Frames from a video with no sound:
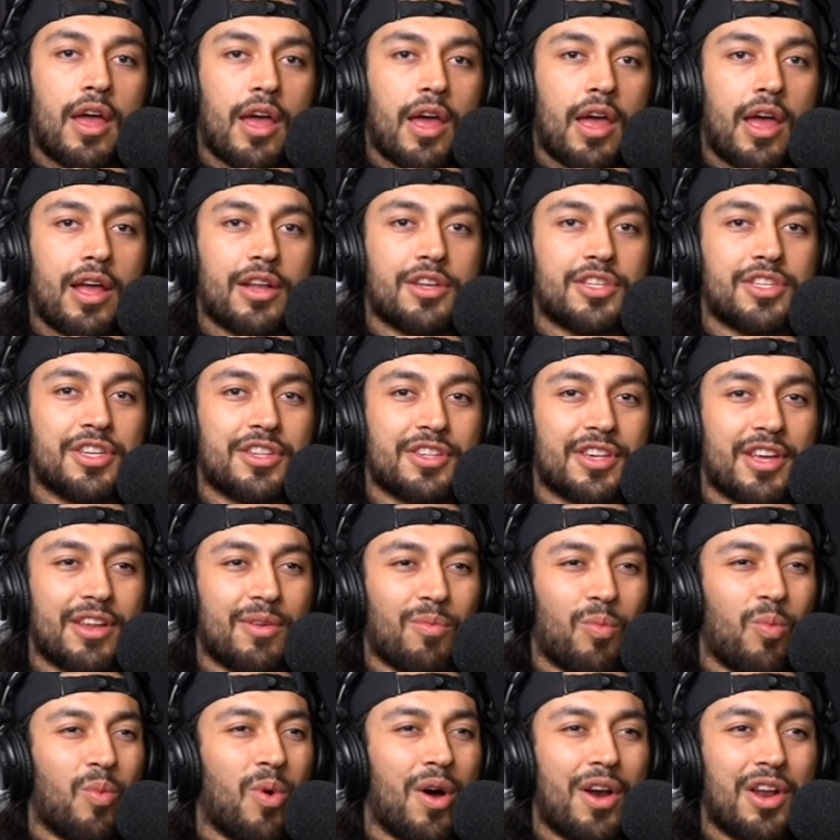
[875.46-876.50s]
And she said,
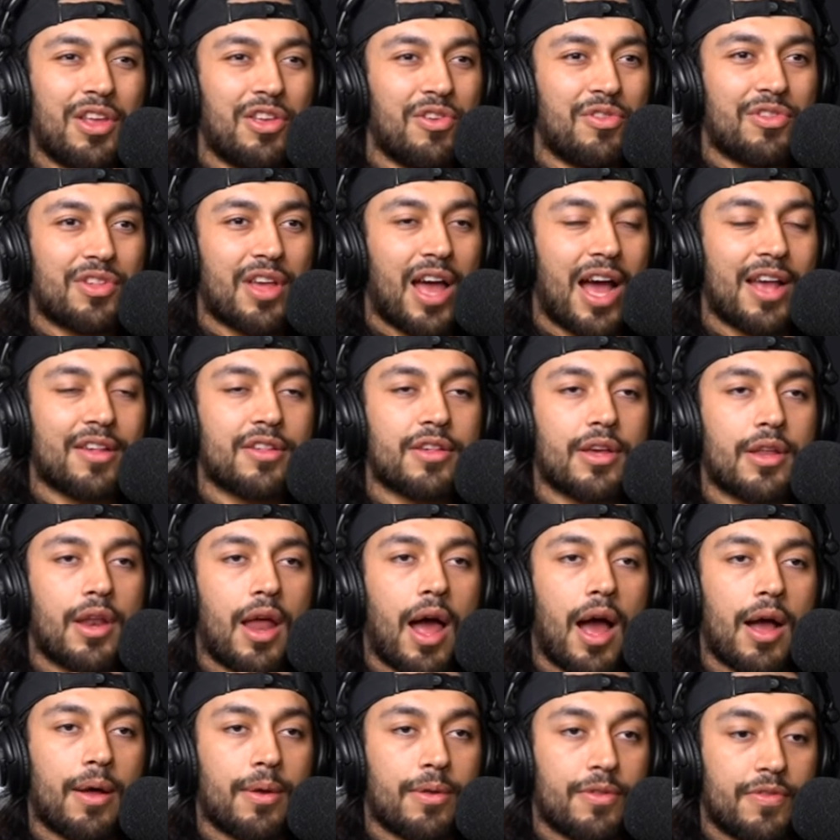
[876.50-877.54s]
what are you? I said,
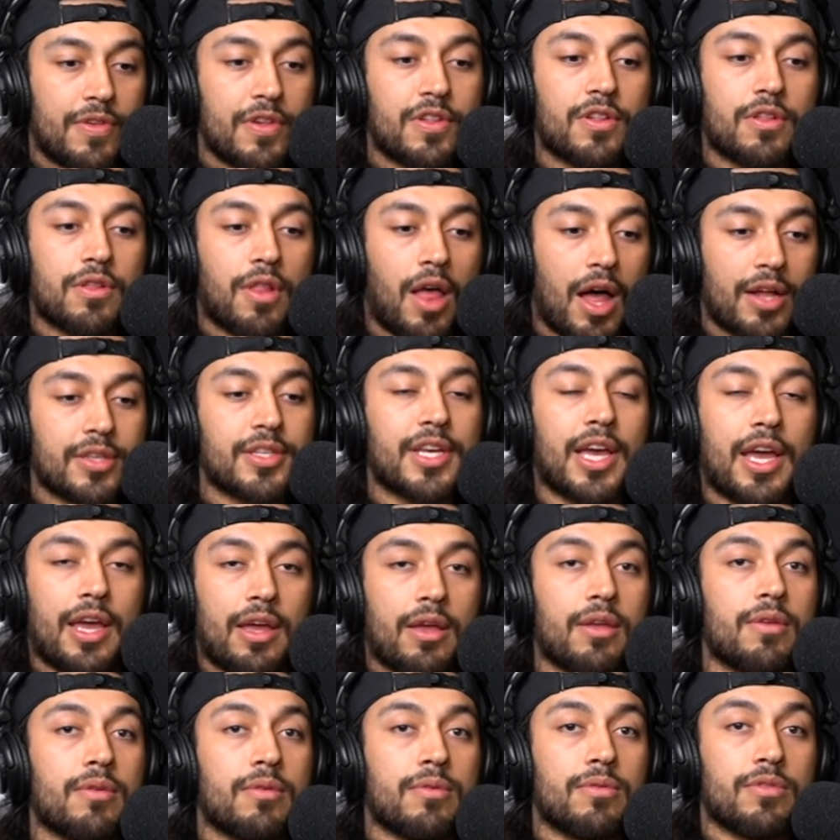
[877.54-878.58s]
this
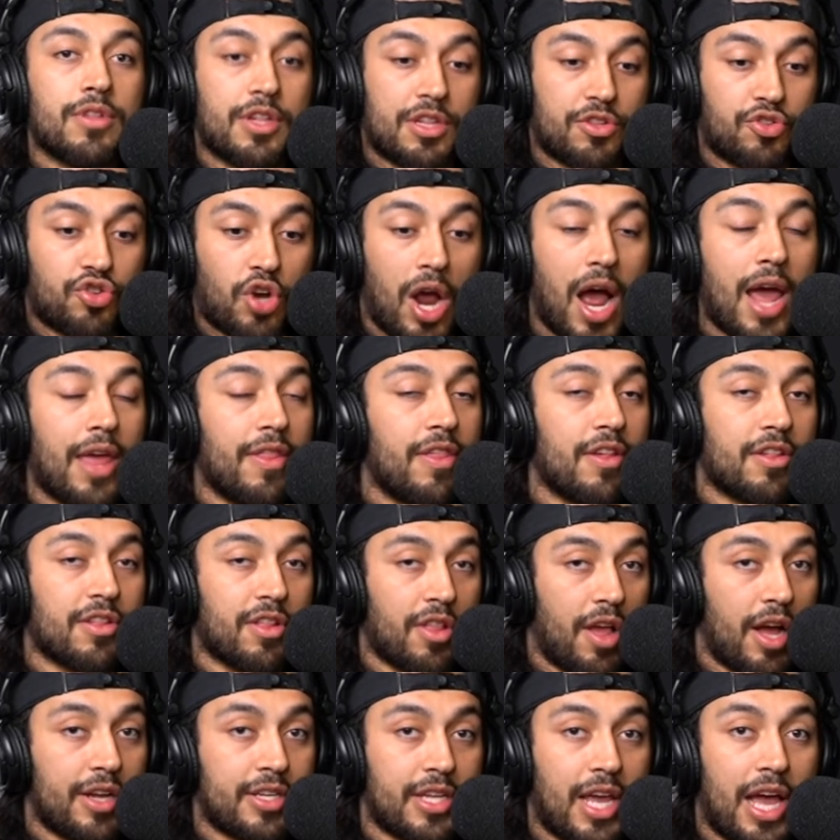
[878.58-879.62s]
latte. Try this
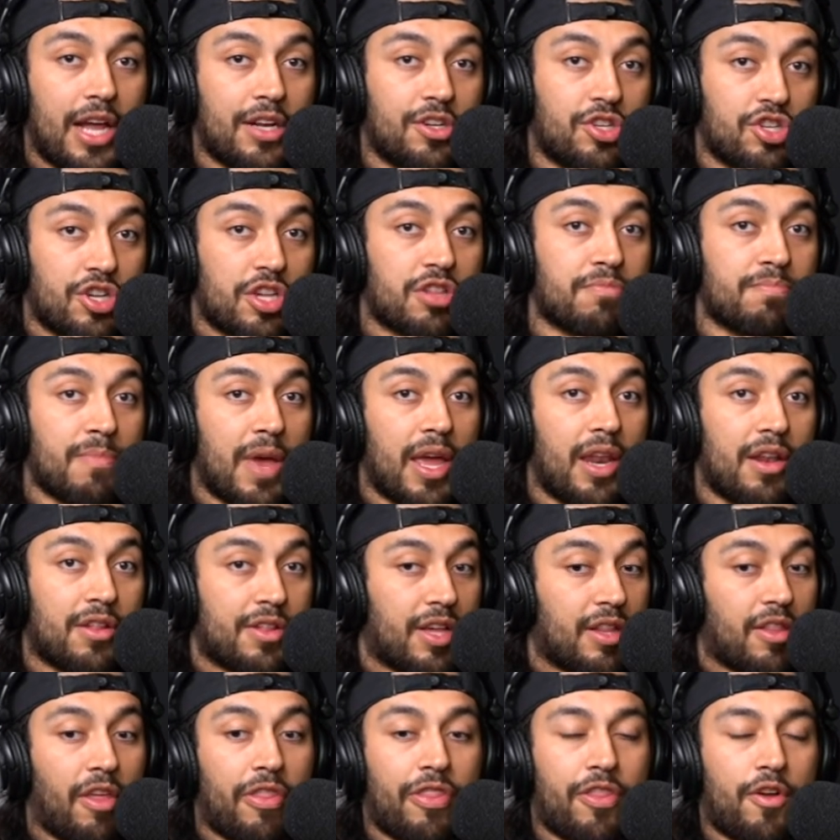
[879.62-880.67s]
latte I just made. It's
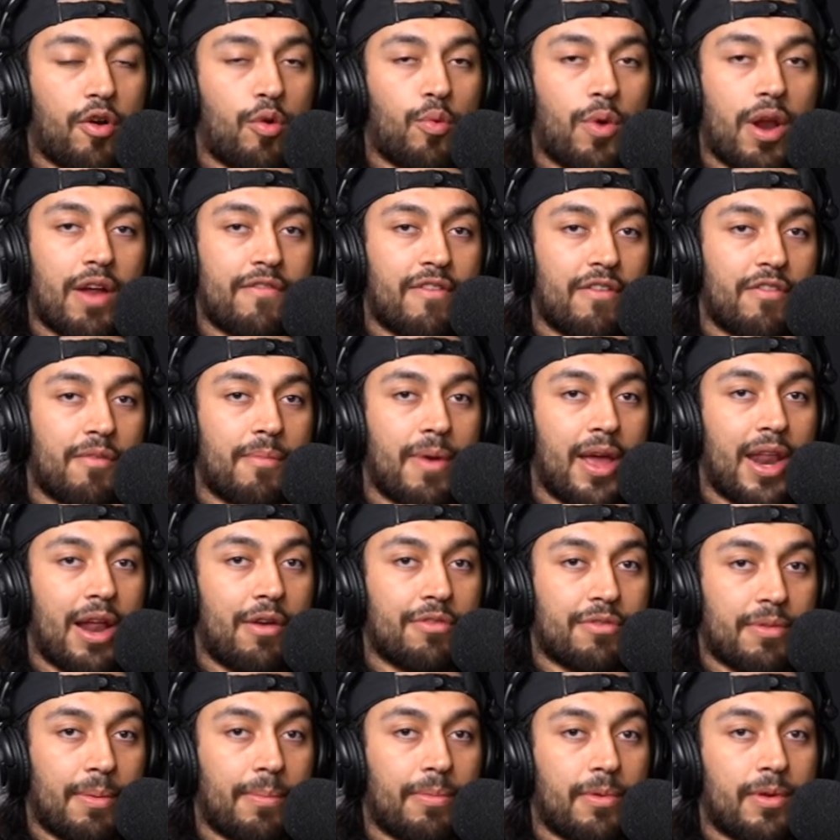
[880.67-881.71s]
like the third one I've ever made. I
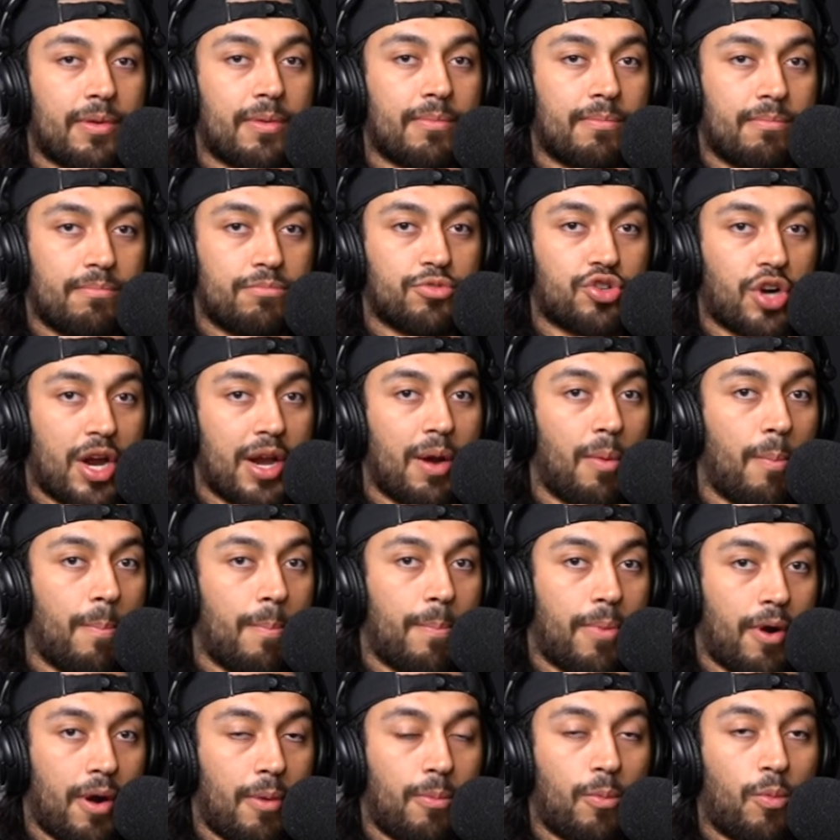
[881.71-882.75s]
was trying to
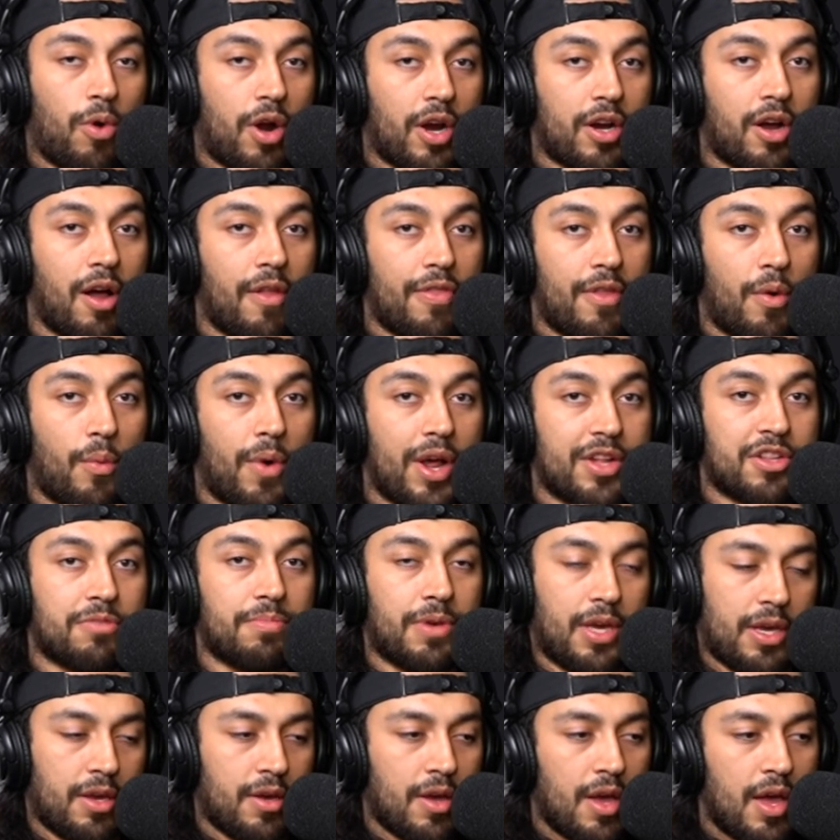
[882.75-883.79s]
work on the
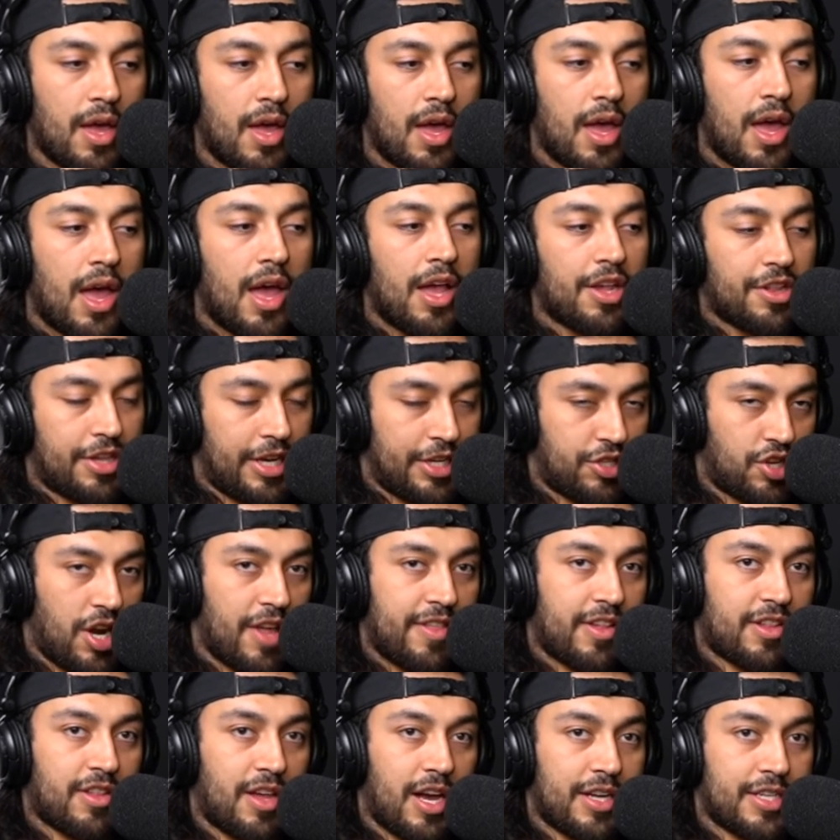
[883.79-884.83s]
recipe. It's like, try
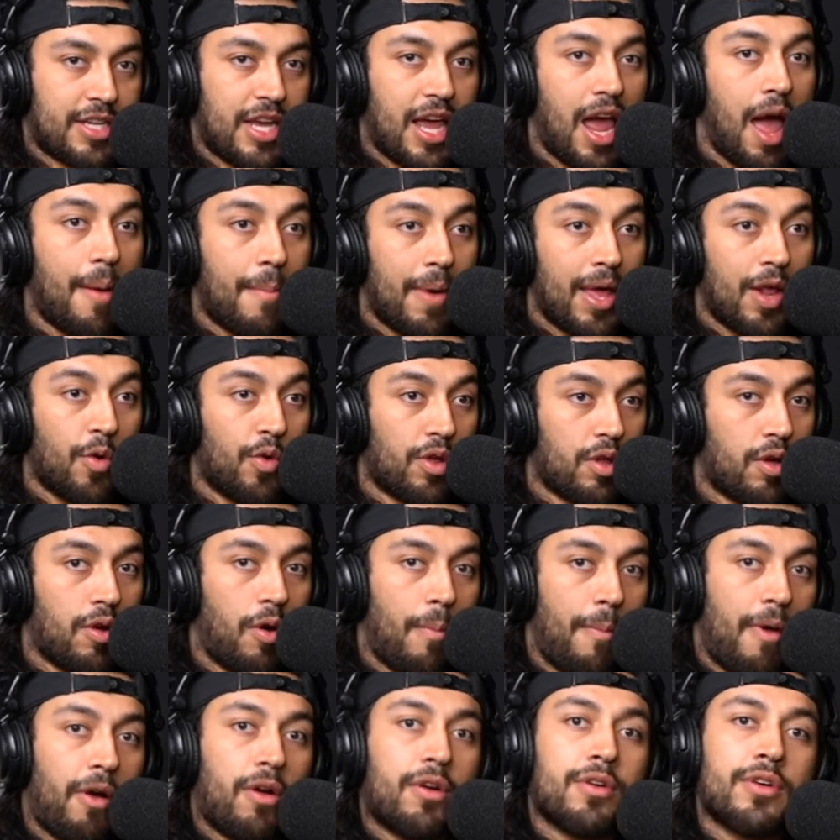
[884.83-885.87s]
this latte. I made it with
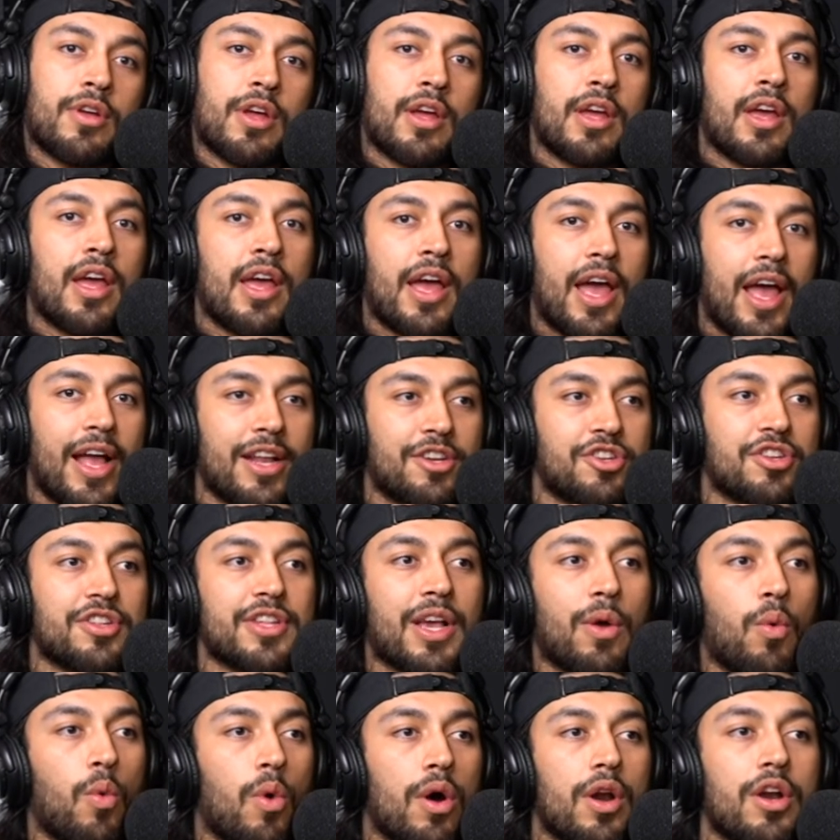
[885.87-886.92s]
goat milk. And she
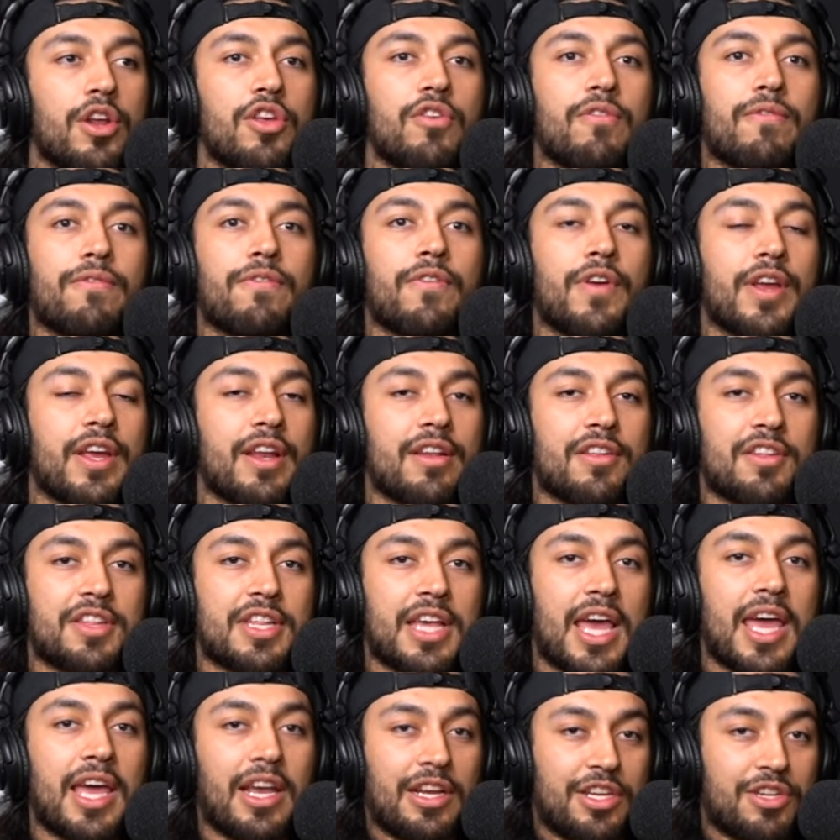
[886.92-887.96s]
said, what are you freaking
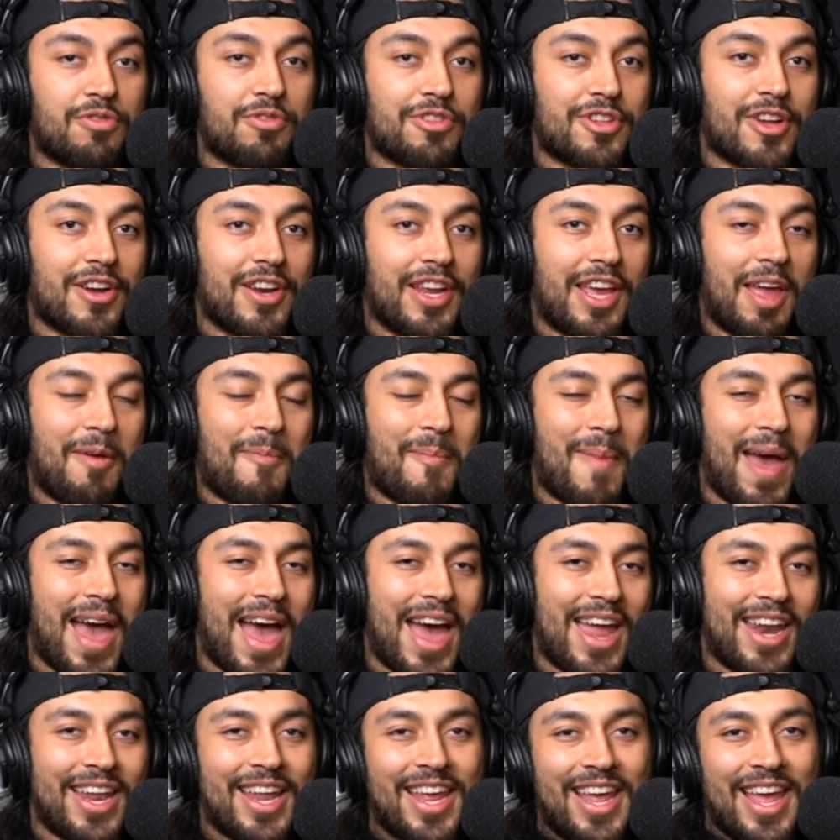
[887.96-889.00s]
saying? She was starting to get
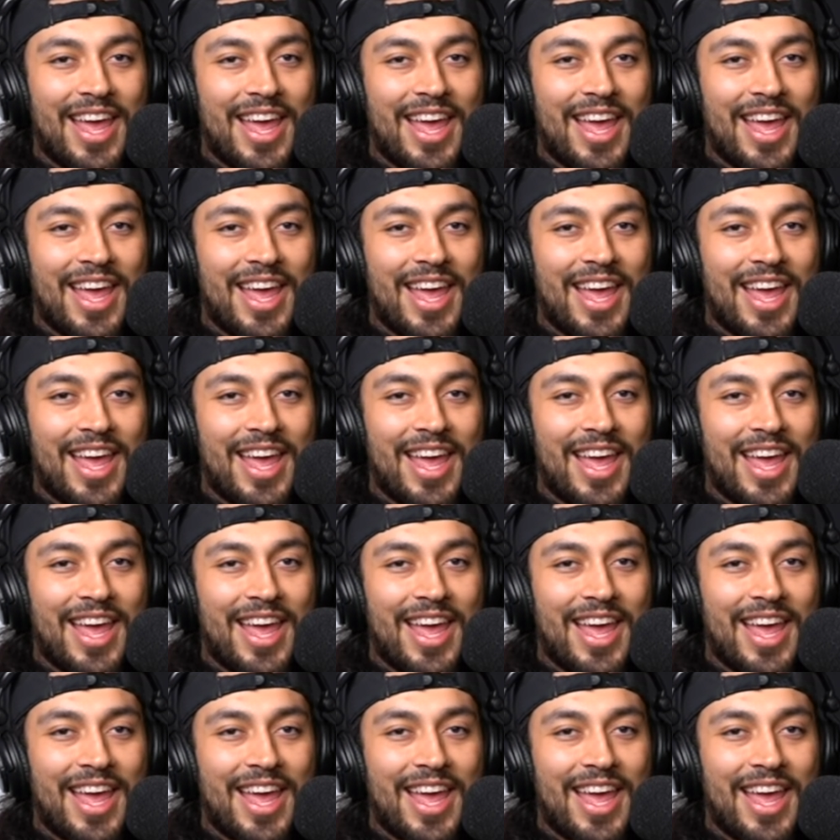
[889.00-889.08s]
mad.